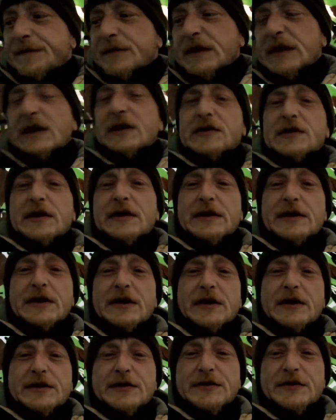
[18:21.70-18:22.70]
It's like,
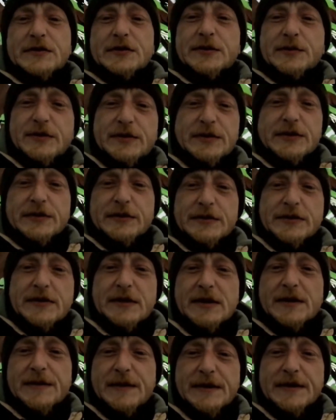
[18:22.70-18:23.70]
I scooped a load of
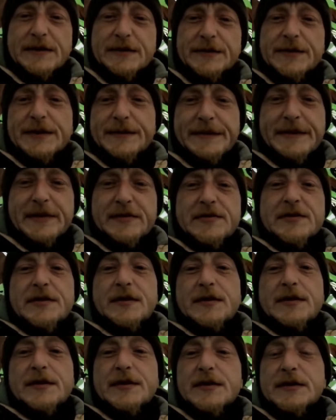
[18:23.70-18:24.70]
crap out of the way
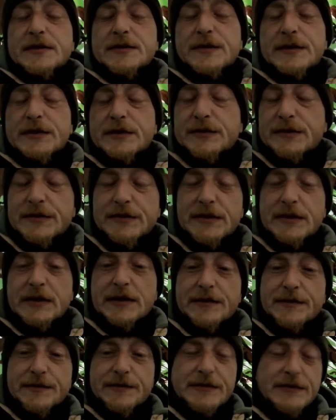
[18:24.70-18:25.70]
basically as well.
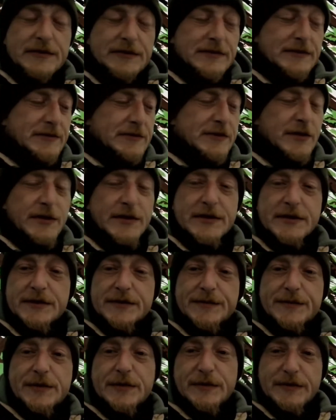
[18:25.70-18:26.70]
So I
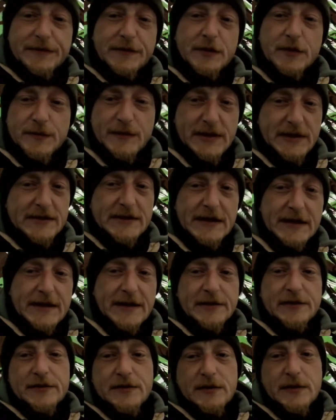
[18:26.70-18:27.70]
could put my roll mat
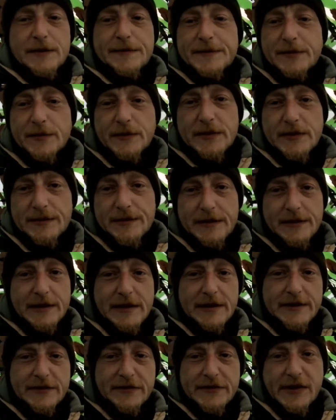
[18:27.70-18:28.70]
down, not have to worry about
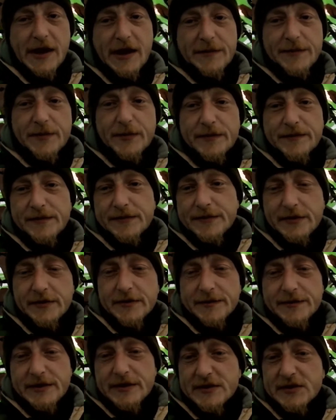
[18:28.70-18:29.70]
getting stabbed with a
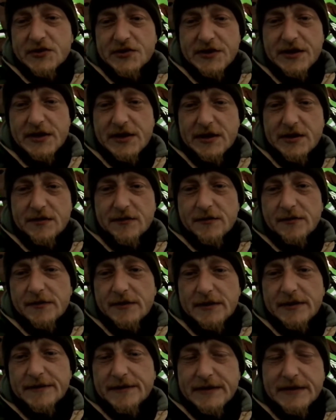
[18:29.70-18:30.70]
great big stick
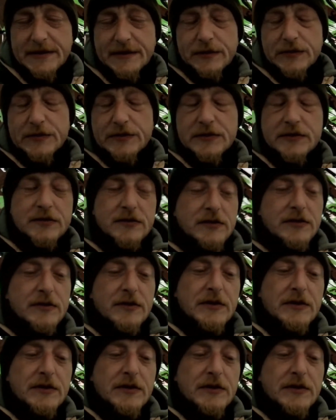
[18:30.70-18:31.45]
or anything else.